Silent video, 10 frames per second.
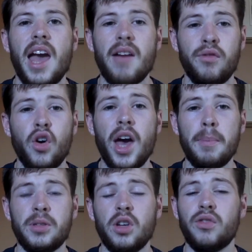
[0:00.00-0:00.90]
And for
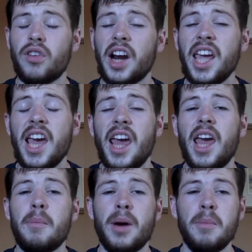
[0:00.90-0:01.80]
episode 3,
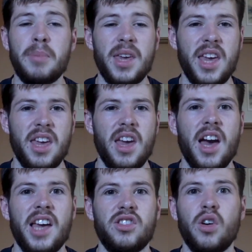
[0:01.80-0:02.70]
it might be
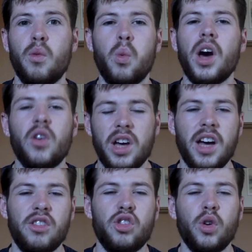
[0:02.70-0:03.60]
a sort of
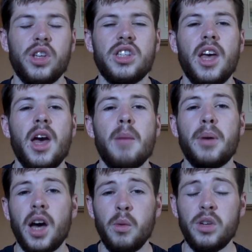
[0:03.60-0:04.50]
wildcard choice, but
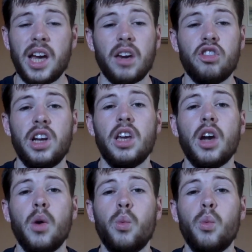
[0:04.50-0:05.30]
I would actually go